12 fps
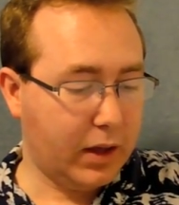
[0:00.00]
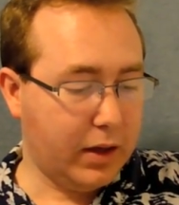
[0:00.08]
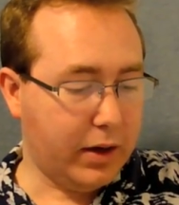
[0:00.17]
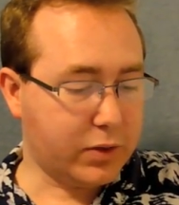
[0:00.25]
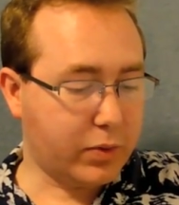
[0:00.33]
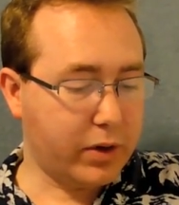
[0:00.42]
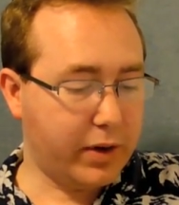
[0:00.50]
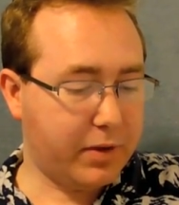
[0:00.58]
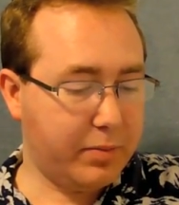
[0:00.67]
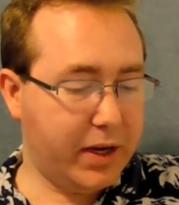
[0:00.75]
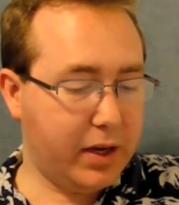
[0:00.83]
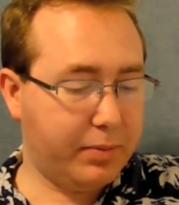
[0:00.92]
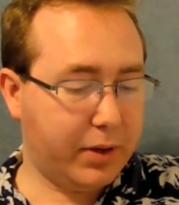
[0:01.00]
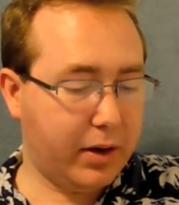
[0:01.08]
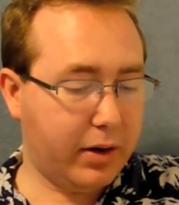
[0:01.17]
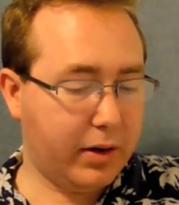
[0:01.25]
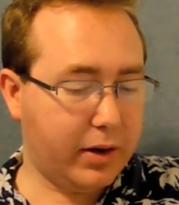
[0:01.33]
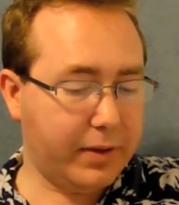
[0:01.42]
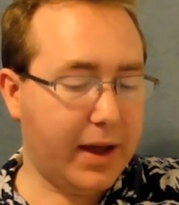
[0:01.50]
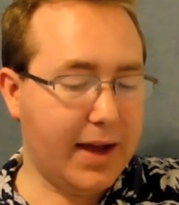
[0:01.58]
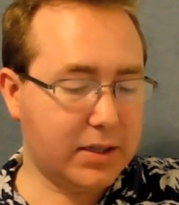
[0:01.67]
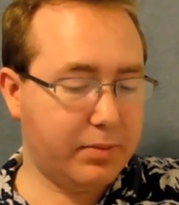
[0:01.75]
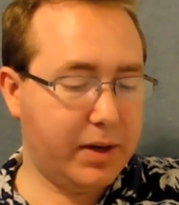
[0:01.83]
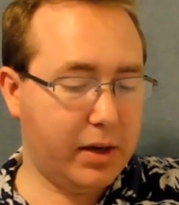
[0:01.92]
was wondering if the media player, if it
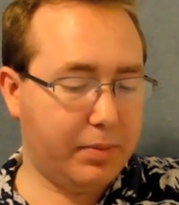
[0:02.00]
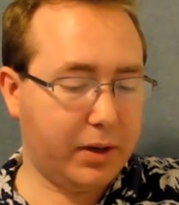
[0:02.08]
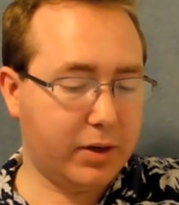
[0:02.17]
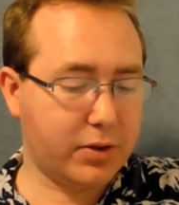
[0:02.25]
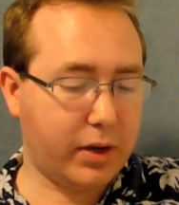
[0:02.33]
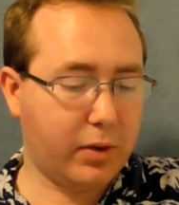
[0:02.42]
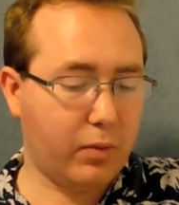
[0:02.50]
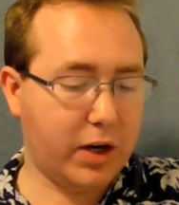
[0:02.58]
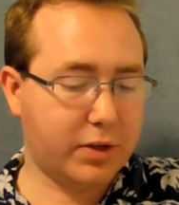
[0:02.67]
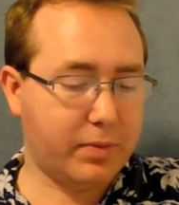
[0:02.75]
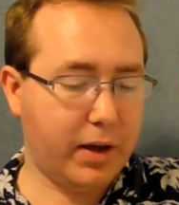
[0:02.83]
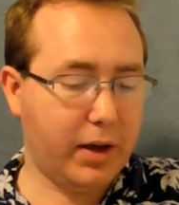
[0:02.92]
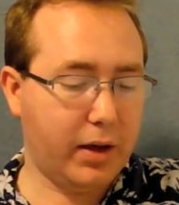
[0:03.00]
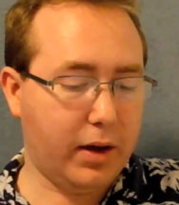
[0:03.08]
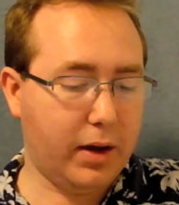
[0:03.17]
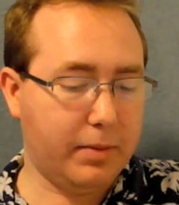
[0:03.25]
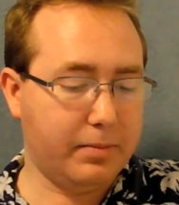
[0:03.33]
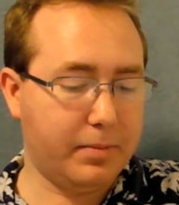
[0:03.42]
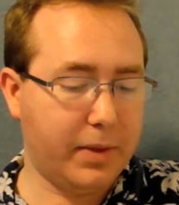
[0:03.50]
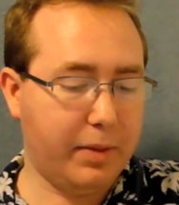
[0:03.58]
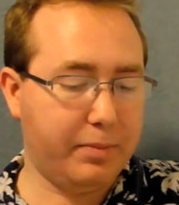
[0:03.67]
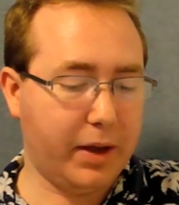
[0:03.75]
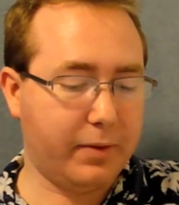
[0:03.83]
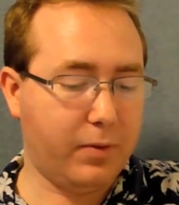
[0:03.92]
has a media player so I can watch my
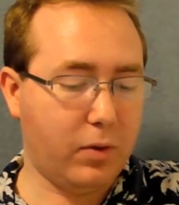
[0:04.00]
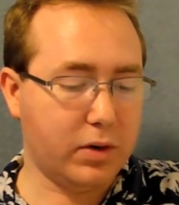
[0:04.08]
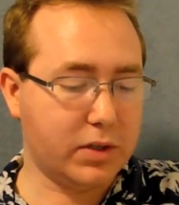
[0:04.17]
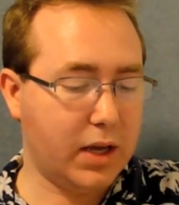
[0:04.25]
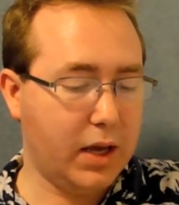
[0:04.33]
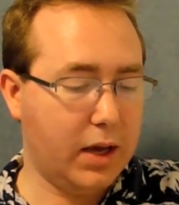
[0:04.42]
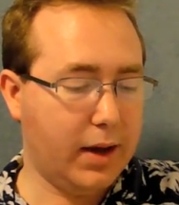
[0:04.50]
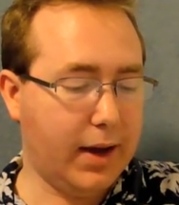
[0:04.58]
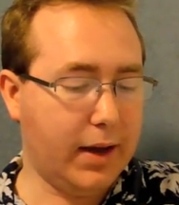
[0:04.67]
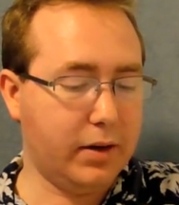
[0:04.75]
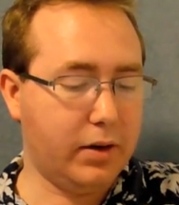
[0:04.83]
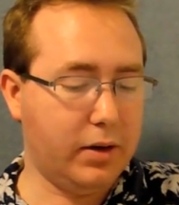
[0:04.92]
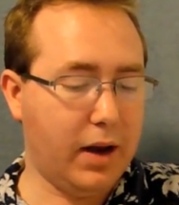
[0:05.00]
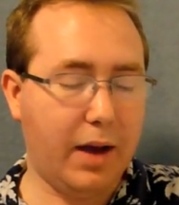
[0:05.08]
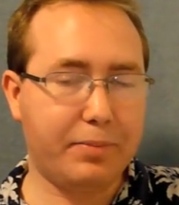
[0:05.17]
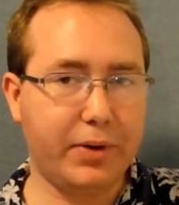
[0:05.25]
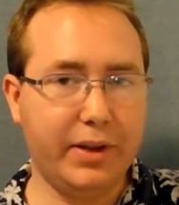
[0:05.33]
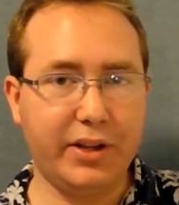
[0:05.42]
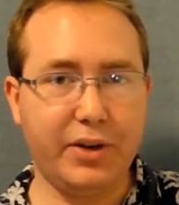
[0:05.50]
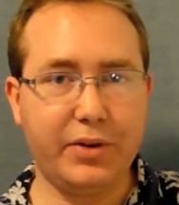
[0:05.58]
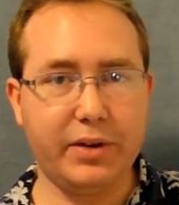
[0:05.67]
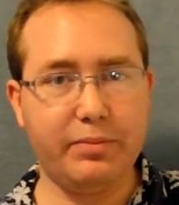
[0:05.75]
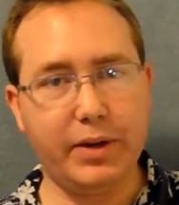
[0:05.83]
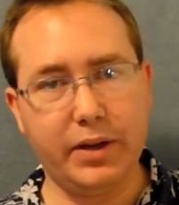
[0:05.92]
MPEG-4s. Not
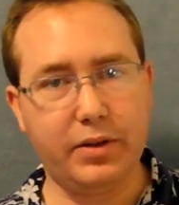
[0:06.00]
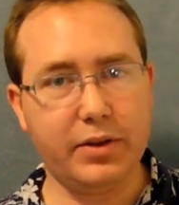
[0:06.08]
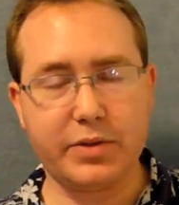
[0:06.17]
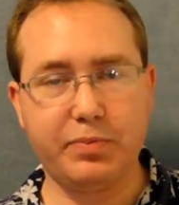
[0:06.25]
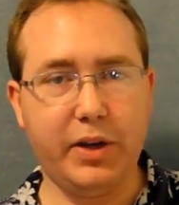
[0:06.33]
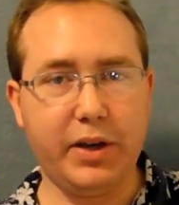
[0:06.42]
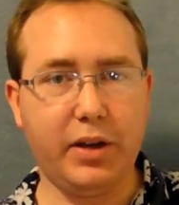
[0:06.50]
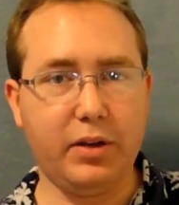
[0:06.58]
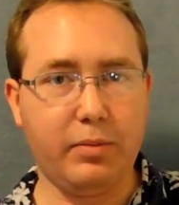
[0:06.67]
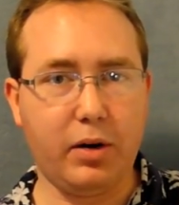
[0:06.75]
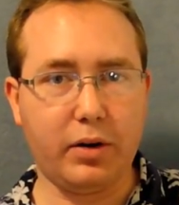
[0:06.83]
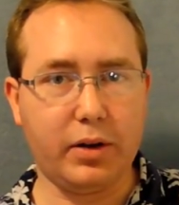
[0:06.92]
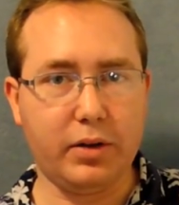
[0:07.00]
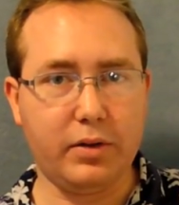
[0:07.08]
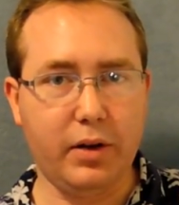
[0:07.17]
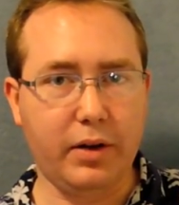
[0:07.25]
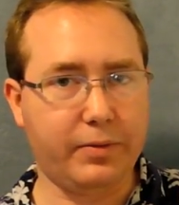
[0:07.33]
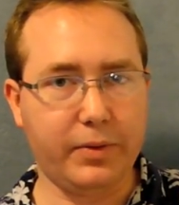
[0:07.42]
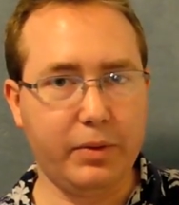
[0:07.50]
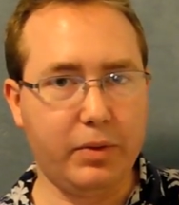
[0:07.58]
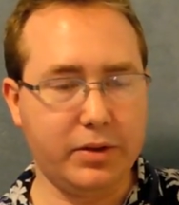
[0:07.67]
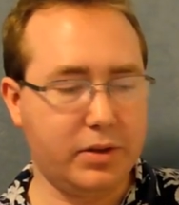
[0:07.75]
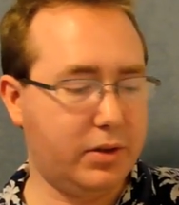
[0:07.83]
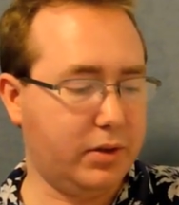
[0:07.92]
preloaded, but there's plenty on the market, free
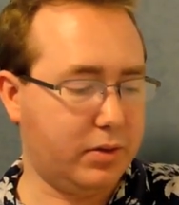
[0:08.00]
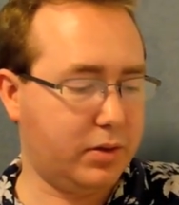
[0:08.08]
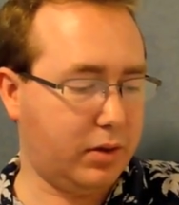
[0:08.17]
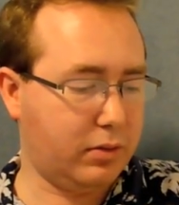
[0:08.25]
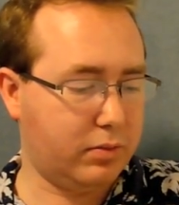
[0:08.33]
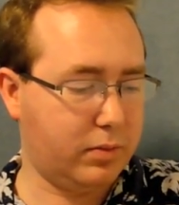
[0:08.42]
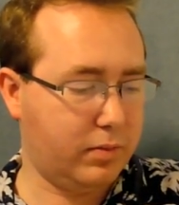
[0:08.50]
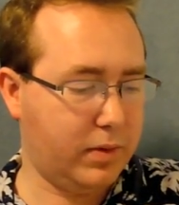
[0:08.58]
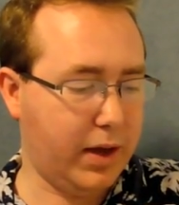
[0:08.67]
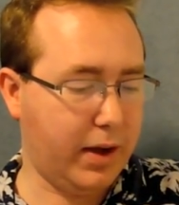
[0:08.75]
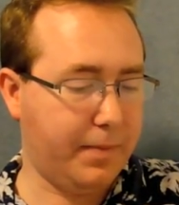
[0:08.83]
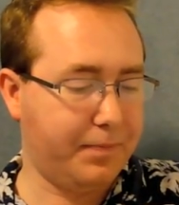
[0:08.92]
ones too, so yeah.